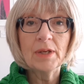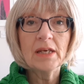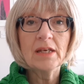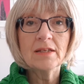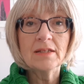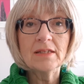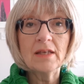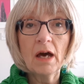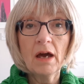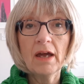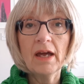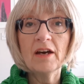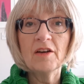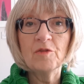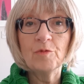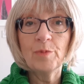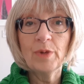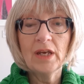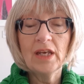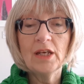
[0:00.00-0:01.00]
because I
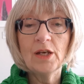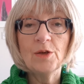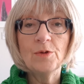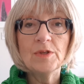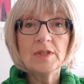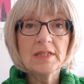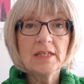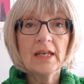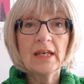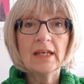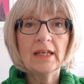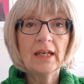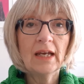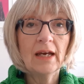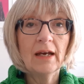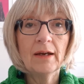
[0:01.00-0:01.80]
have been using